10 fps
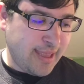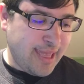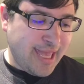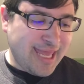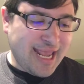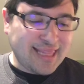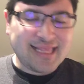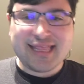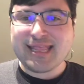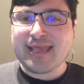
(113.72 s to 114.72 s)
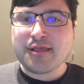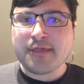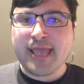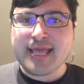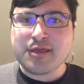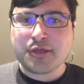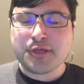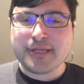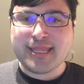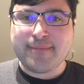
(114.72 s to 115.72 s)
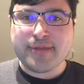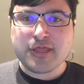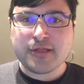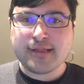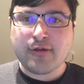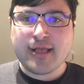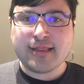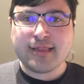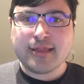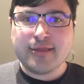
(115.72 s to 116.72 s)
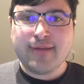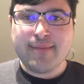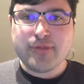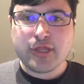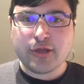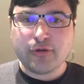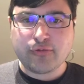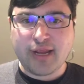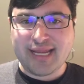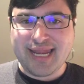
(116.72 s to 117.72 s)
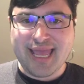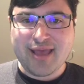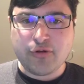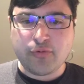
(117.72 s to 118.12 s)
And now let's take a look at your current temperatures across New Hampshire right now.